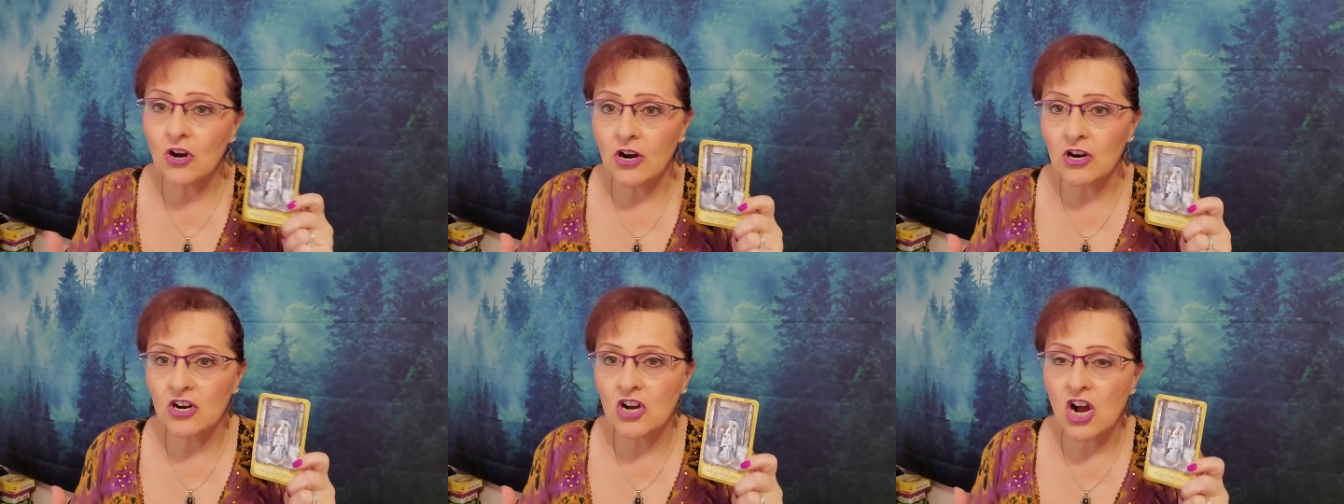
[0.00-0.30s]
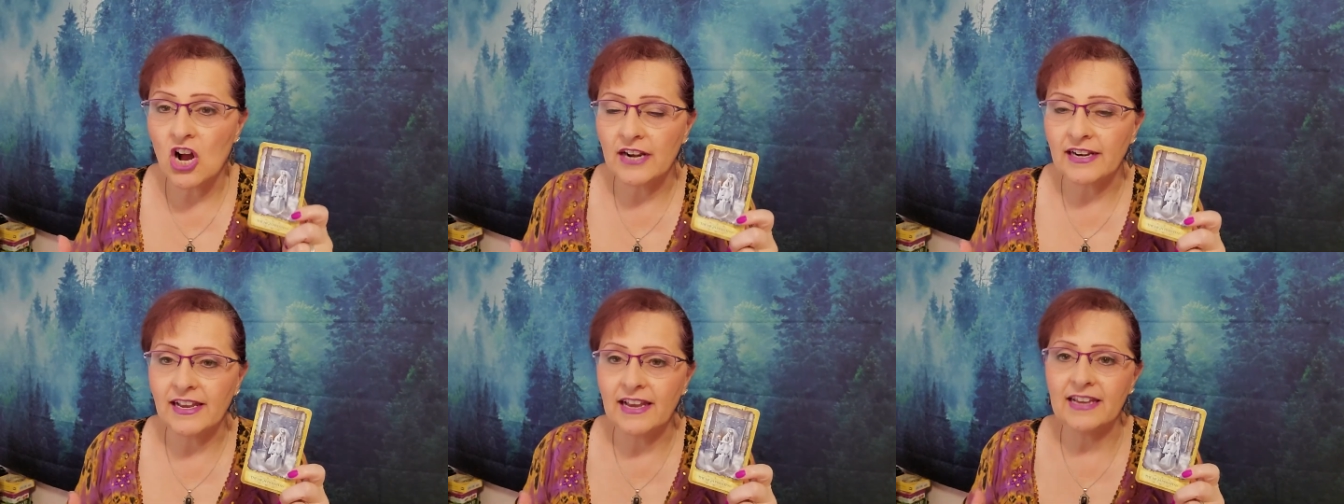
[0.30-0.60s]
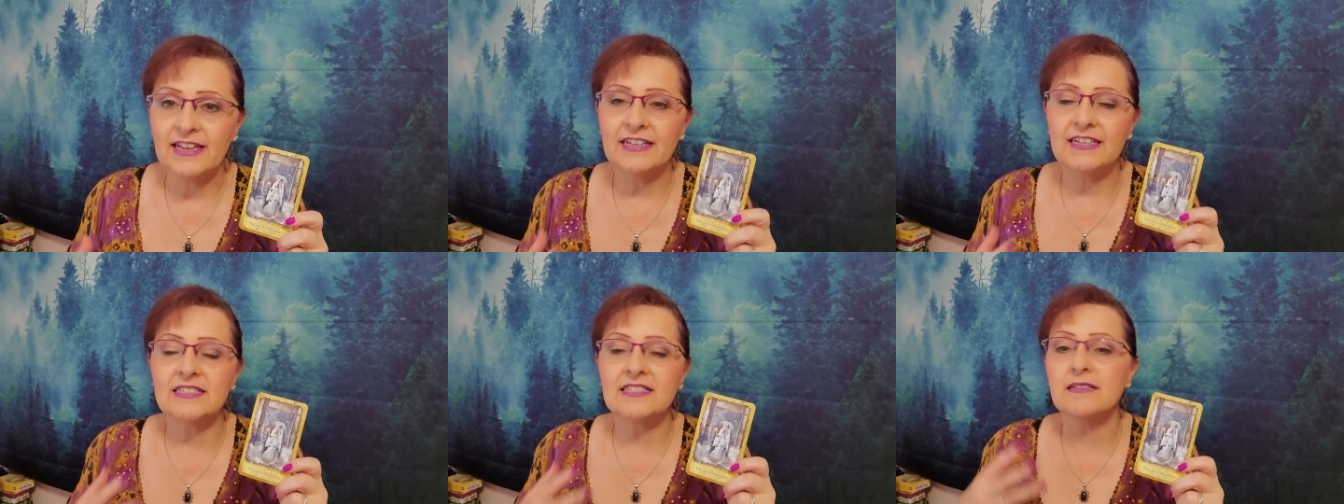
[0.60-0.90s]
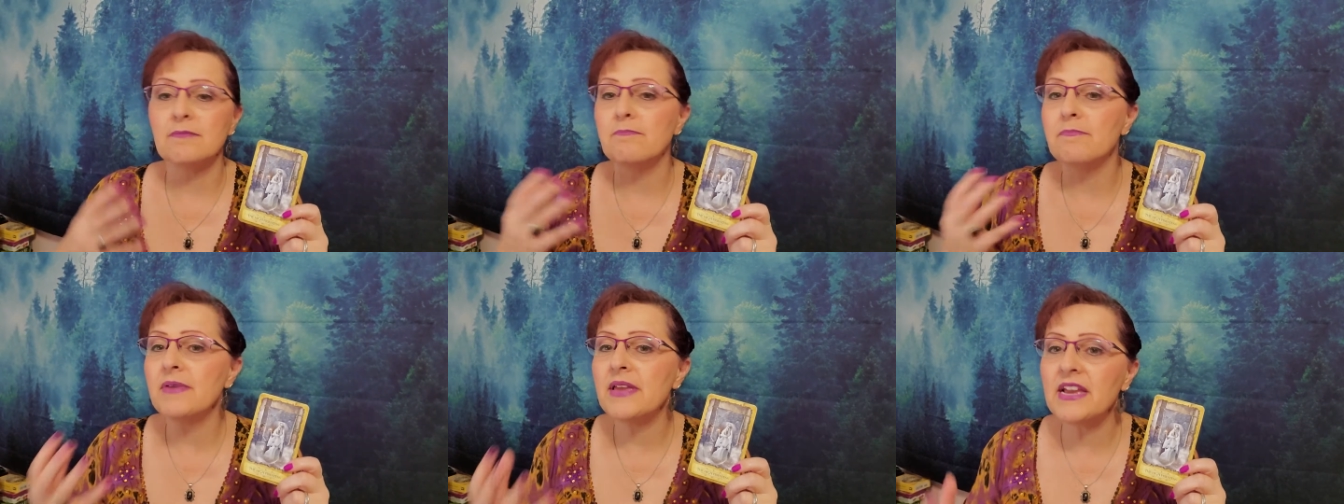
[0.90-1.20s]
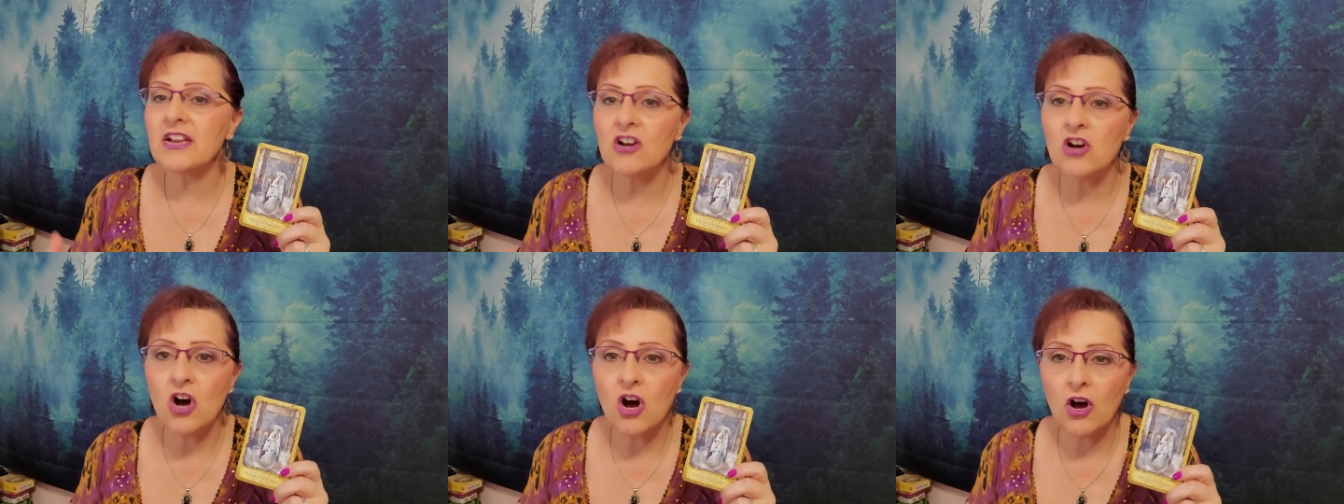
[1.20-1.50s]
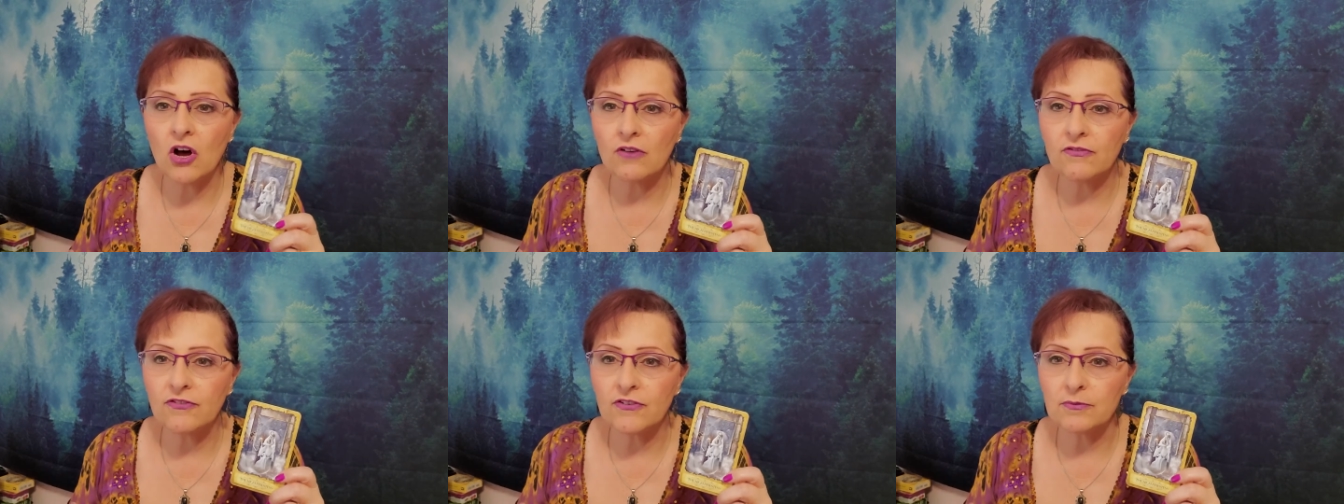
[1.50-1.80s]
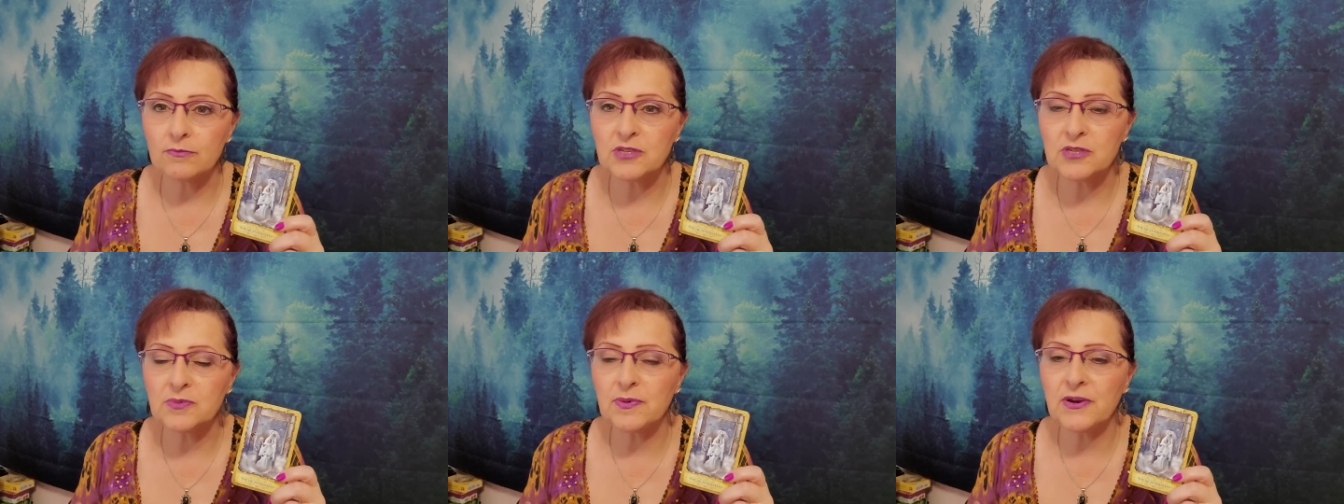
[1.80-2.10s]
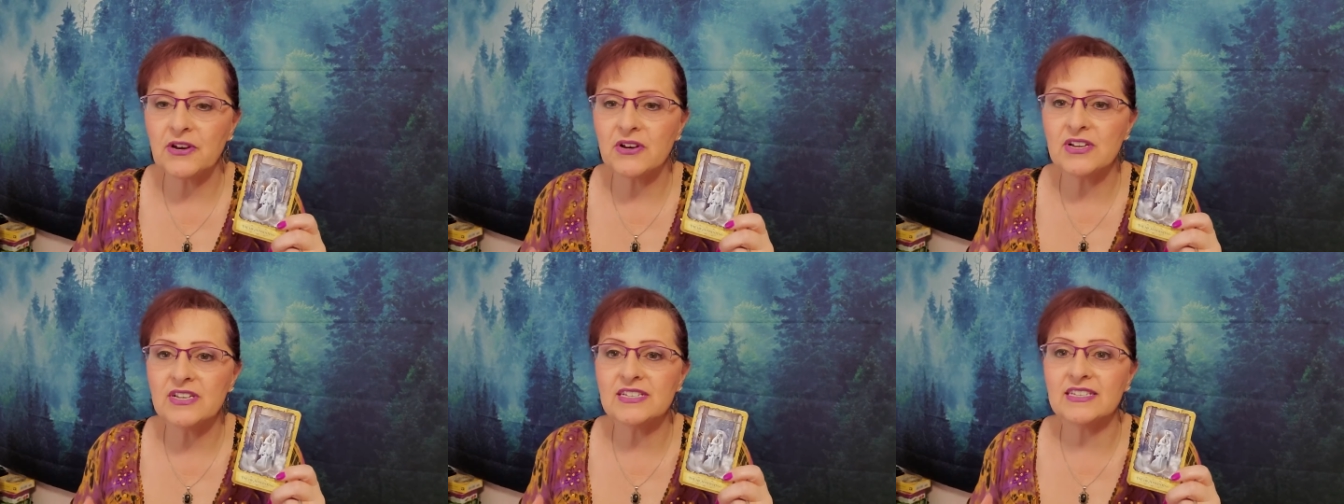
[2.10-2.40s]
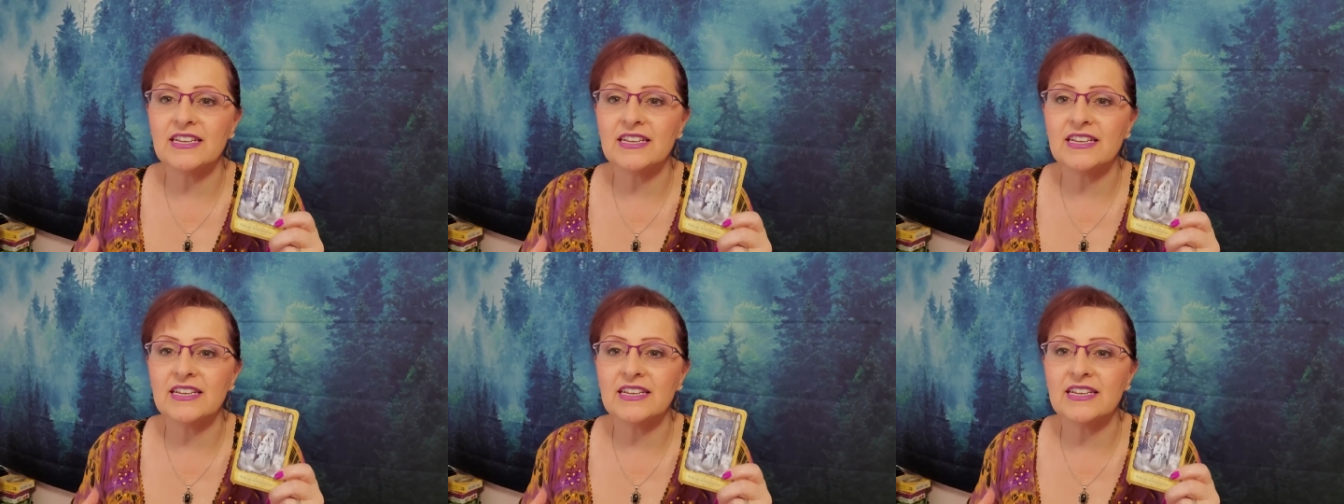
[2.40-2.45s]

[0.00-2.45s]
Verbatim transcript: Arcana, and it's a big call from spirit